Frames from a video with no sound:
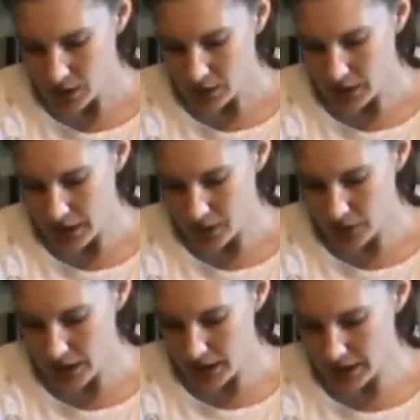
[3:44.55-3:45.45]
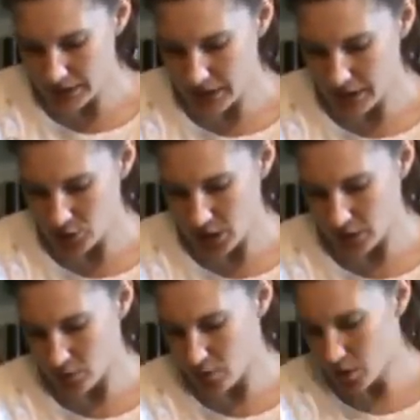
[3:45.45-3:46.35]
Now he has a
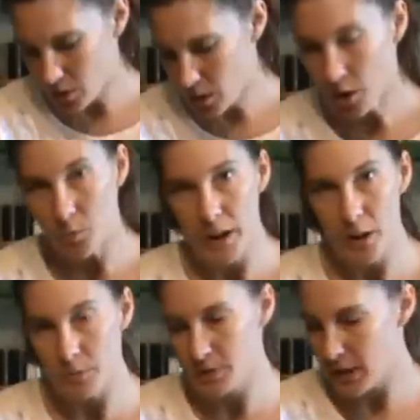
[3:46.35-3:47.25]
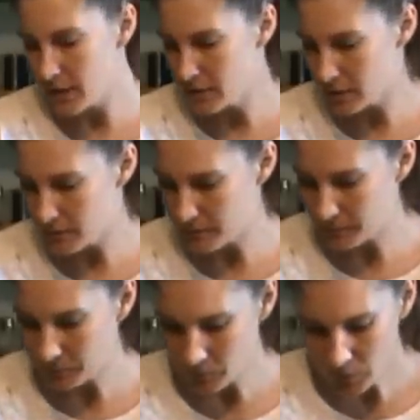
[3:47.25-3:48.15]
channel called Hardway Homesteads,
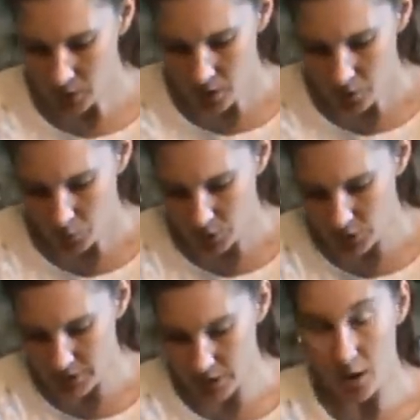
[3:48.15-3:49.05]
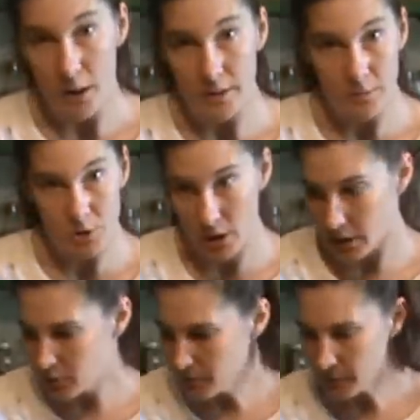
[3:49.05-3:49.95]
which is an awesome
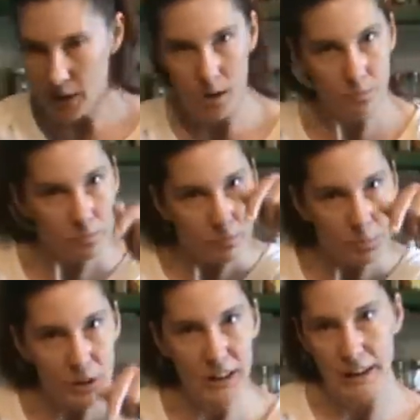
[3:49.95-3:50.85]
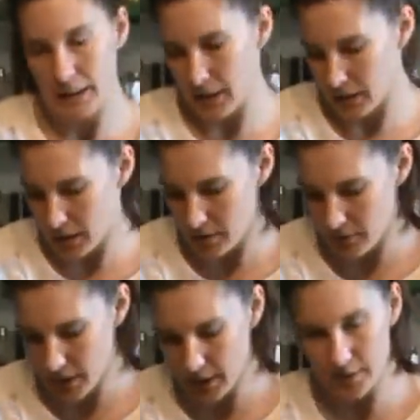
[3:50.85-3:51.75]
channel. I'll put a link down there if
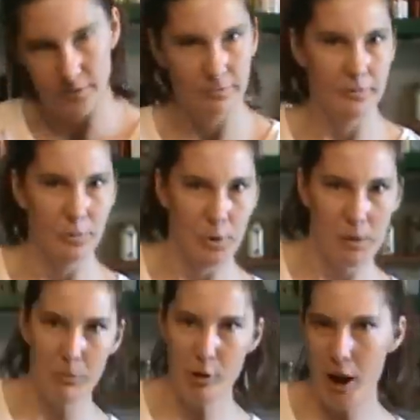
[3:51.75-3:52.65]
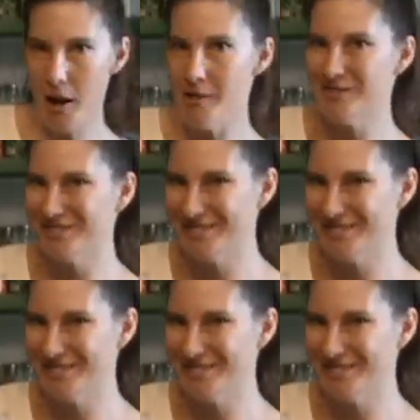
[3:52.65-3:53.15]
I can remember how.